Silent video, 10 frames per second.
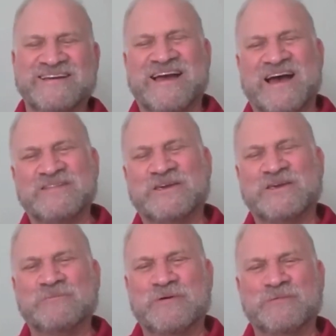how
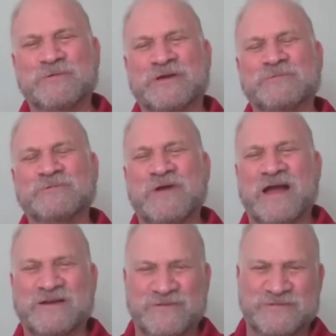people keep
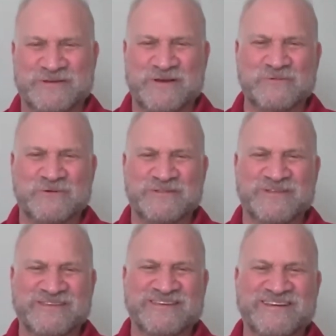track for the other
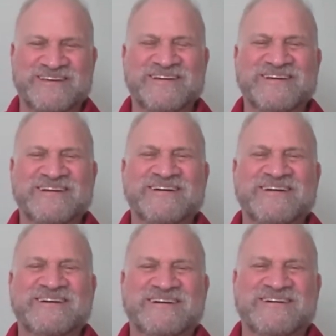ones.
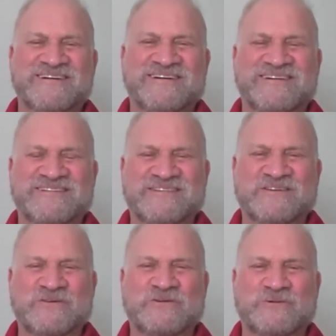Oh, they're
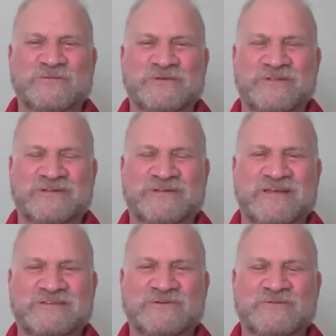so cute. They're like
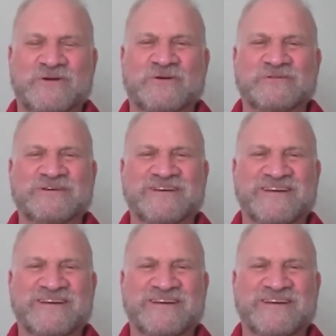10 years old.